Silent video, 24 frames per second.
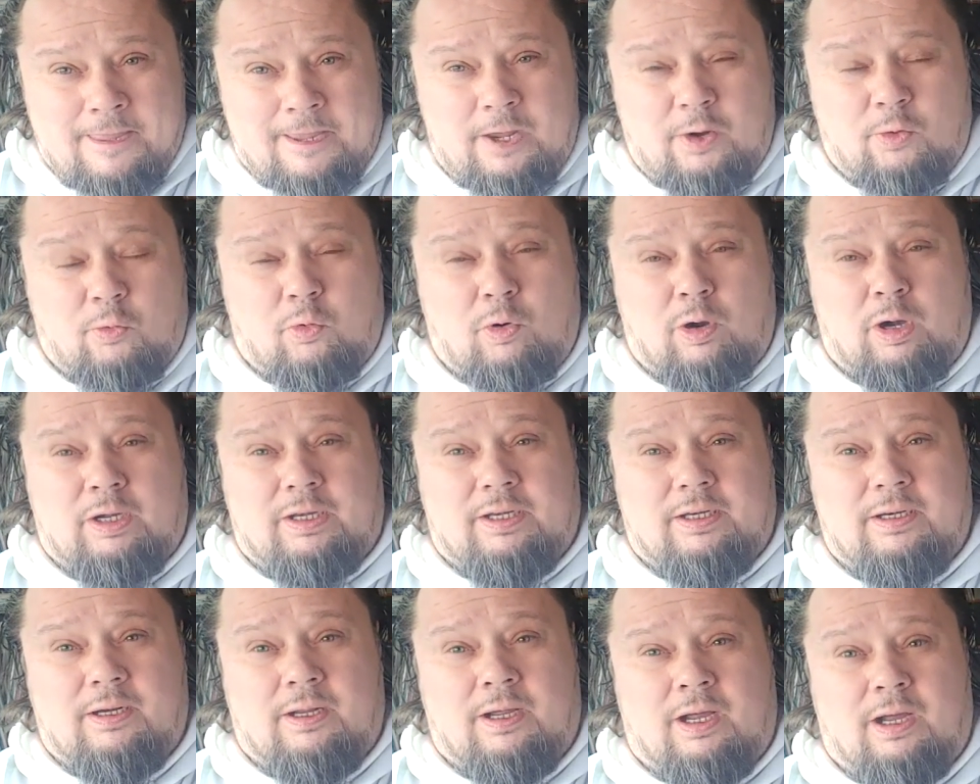He
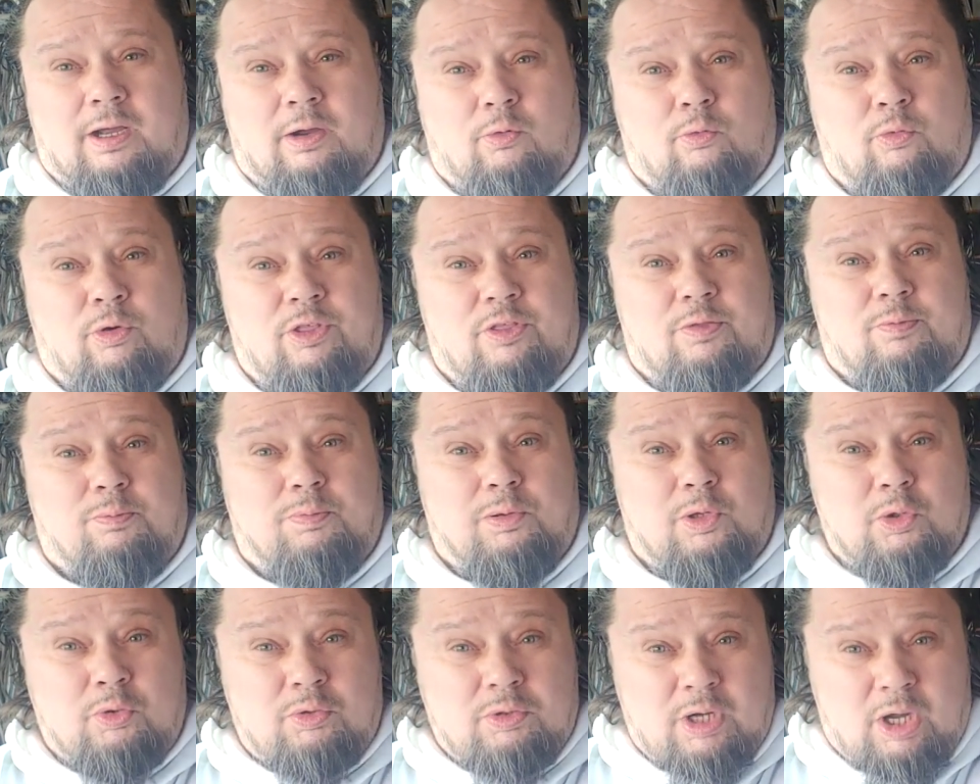worked with
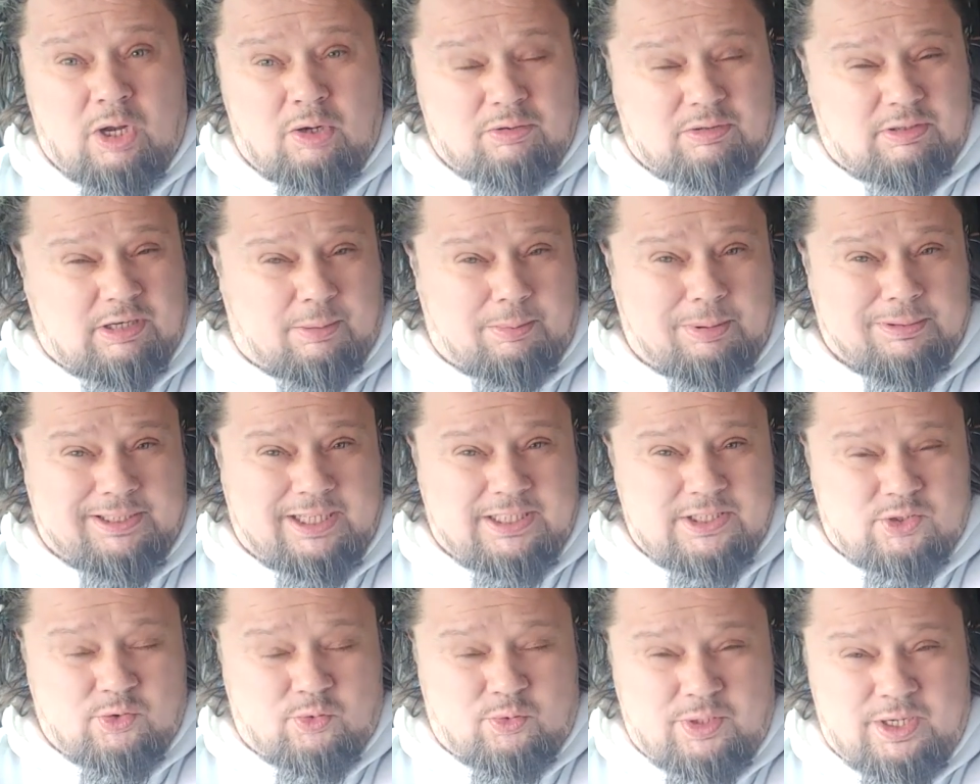Blue Note a couple
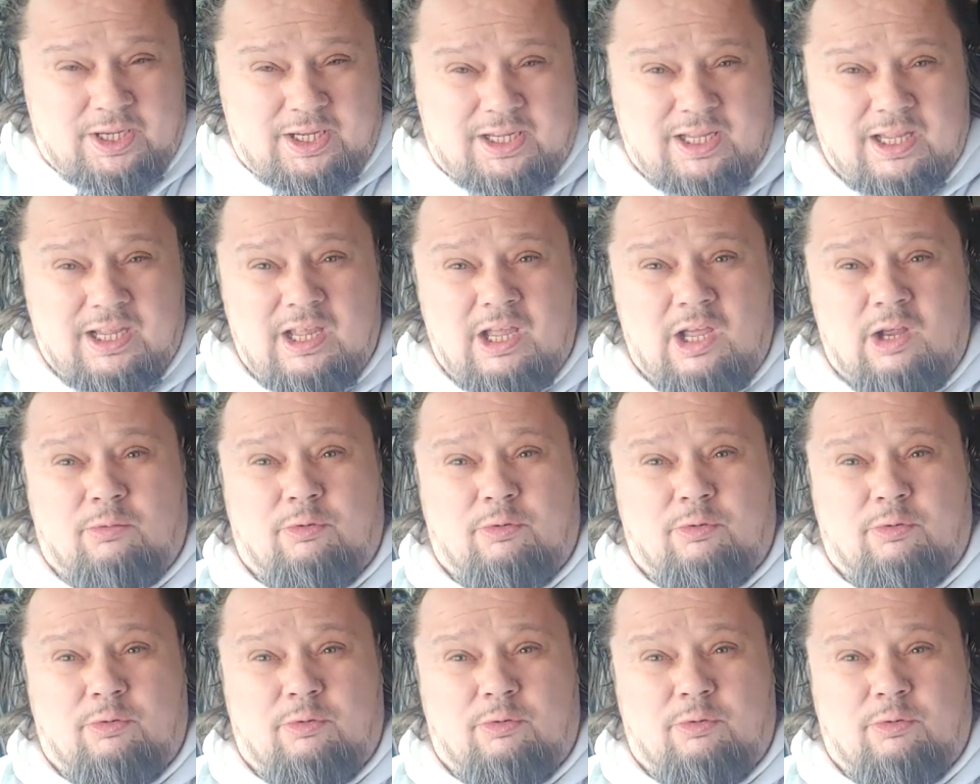days a week,